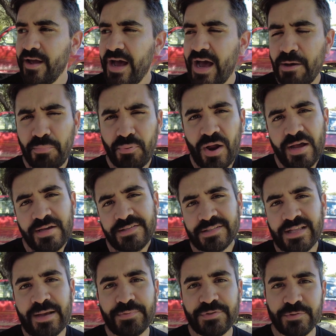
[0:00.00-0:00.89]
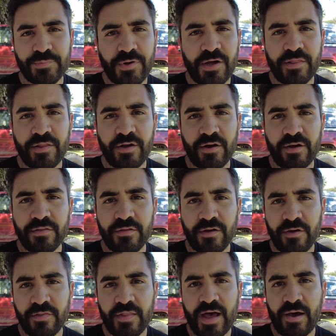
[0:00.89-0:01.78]
I'd probably slap some on there
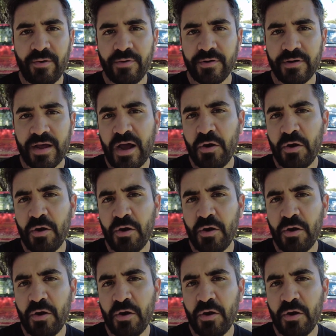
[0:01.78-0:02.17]
on that one.